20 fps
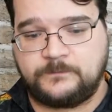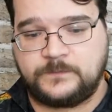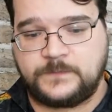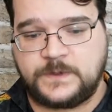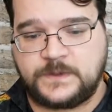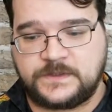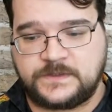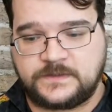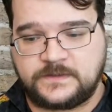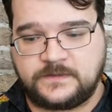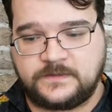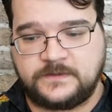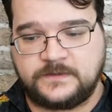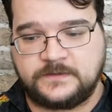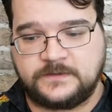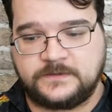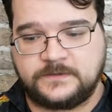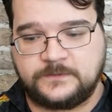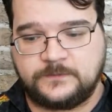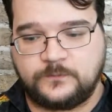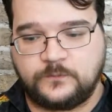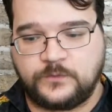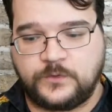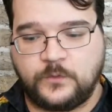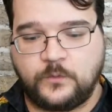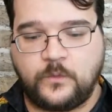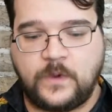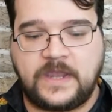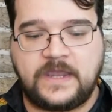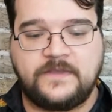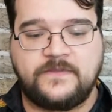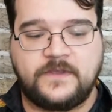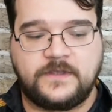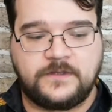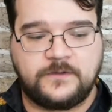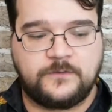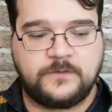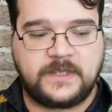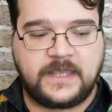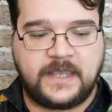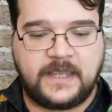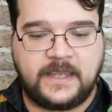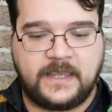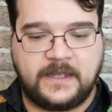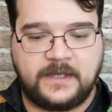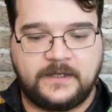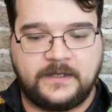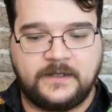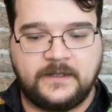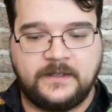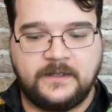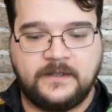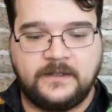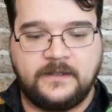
Just the way that you can